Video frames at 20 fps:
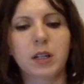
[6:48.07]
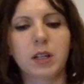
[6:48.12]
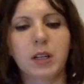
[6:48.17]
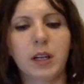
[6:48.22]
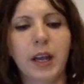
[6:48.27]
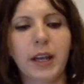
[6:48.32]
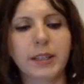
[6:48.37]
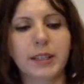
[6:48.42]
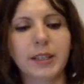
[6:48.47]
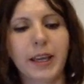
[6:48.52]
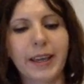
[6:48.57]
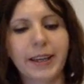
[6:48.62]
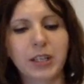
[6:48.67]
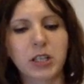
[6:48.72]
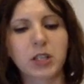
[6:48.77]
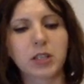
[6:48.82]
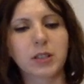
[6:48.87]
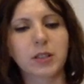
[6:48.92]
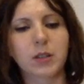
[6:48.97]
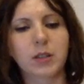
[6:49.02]
and
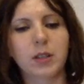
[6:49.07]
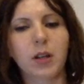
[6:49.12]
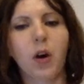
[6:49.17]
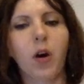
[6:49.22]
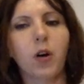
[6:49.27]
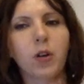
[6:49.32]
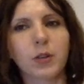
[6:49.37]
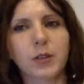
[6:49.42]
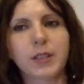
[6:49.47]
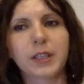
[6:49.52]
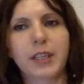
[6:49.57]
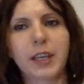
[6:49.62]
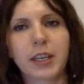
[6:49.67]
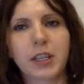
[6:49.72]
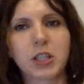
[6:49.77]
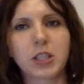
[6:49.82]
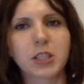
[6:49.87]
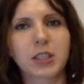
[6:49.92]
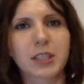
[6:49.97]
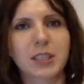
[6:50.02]
actually the whole
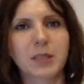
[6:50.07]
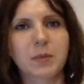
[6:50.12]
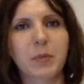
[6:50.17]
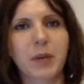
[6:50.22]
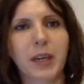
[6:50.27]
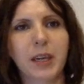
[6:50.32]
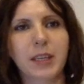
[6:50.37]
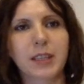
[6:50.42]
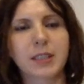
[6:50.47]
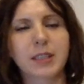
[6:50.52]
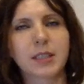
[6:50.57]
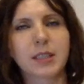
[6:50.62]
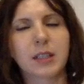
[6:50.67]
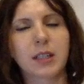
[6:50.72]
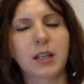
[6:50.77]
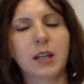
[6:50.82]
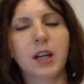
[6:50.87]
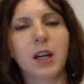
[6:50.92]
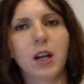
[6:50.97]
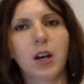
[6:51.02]
education is based
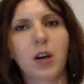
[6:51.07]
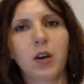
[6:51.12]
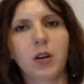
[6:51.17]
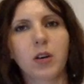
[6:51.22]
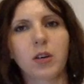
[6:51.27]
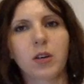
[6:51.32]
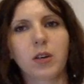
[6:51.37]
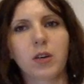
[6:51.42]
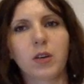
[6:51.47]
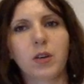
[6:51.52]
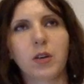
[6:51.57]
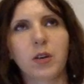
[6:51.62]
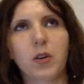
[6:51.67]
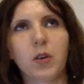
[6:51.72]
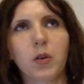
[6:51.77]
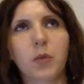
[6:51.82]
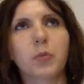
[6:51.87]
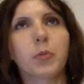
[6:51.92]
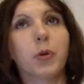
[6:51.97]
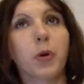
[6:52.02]

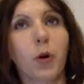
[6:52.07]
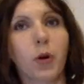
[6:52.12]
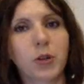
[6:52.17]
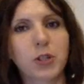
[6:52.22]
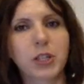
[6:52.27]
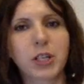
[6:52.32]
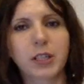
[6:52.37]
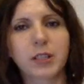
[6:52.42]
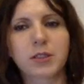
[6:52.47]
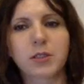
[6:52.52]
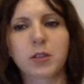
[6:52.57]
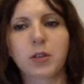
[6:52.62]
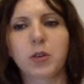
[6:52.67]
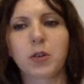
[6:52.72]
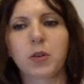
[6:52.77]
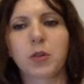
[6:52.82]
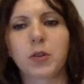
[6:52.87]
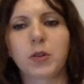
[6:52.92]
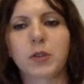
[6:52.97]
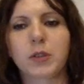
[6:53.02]
on projects.
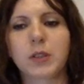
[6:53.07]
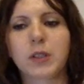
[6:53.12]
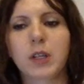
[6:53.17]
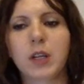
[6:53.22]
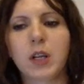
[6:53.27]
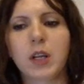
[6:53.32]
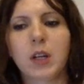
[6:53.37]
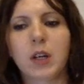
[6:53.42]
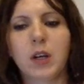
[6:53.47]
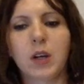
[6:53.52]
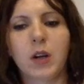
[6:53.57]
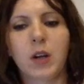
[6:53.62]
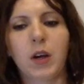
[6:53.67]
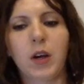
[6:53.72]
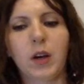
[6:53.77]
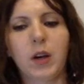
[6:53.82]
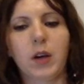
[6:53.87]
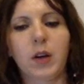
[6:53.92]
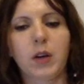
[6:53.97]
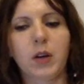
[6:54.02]
So
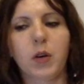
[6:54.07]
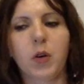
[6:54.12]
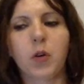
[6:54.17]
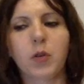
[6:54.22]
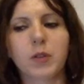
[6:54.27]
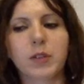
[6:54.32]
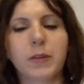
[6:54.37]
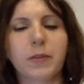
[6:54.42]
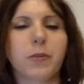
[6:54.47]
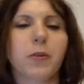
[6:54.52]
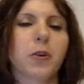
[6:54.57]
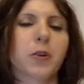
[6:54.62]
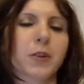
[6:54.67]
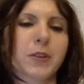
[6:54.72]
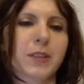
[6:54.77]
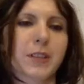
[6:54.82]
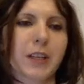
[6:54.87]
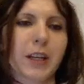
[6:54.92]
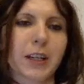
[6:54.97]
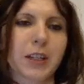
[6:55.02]
only
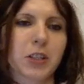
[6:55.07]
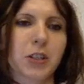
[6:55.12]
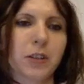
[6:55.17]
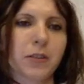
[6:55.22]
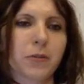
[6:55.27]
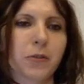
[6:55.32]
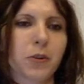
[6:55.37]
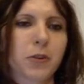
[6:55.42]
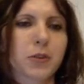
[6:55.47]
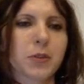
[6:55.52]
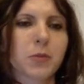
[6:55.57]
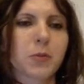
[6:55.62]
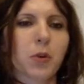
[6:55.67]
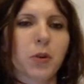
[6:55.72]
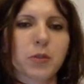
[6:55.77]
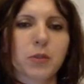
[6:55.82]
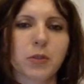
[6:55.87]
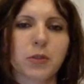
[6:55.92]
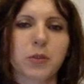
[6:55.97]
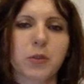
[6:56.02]
first
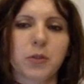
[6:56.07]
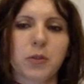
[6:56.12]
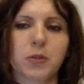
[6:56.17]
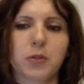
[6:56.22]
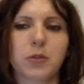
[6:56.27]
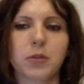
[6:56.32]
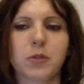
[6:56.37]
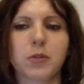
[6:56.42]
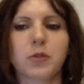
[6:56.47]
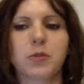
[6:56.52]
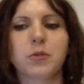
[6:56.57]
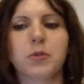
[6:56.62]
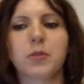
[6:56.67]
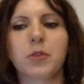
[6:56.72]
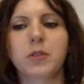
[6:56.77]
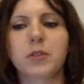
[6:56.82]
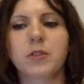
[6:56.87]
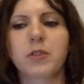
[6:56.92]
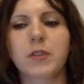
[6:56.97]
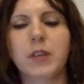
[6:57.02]
model you do
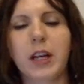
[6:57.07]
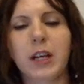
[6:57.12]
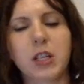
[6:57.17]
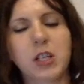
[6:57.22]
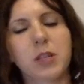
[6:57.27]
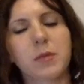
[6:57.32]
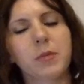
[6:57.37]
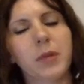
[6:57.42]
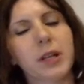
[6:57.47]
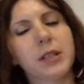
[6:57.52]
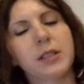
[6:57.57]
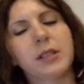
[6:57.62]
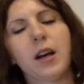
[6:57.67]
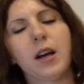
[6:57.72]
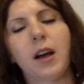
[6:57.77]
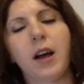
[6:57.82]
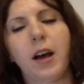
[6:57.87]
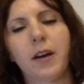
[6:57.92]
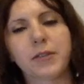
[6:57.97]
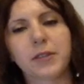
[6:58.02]
introduction, but
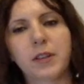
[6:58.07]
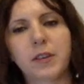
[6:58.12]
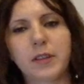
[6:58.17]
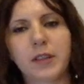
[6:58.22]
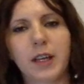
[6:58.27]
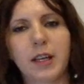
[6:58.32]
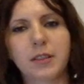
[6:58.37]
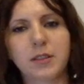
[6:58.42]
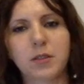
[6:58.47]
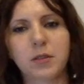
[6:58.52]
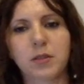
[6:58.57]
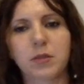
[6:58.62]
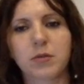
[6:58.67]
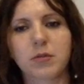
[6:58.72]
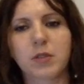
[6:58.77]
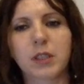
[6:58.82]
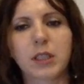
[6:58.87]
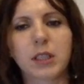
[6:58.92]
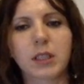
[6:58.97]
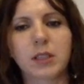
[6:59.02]
after that you
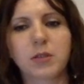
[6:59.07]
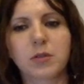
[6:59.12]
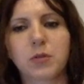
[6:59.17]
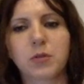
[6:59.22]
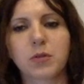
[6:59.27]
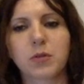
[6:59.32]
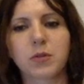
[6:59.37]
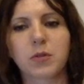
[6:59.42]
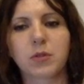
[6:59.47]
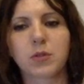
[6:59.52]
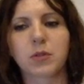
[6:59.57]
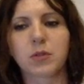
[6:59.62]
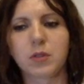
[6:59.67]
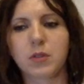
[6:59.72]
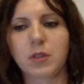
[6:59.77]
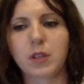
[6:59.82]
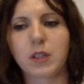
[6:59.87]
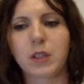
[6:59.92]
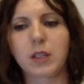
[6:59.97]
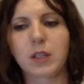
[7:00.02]
really do
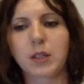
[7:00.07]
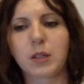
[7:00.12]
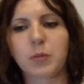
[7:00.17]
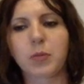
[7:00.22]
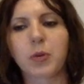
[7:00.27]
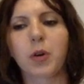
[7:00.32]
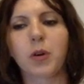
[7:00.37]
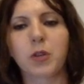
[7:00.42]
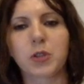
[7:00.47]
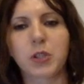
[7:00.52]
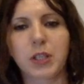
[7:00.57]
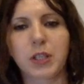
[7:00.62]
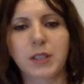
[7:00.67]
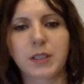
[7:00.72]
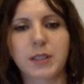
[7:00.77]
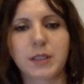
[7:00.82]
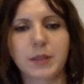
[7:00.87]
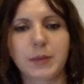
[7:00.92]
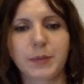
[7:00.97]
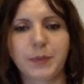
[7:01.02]
projects.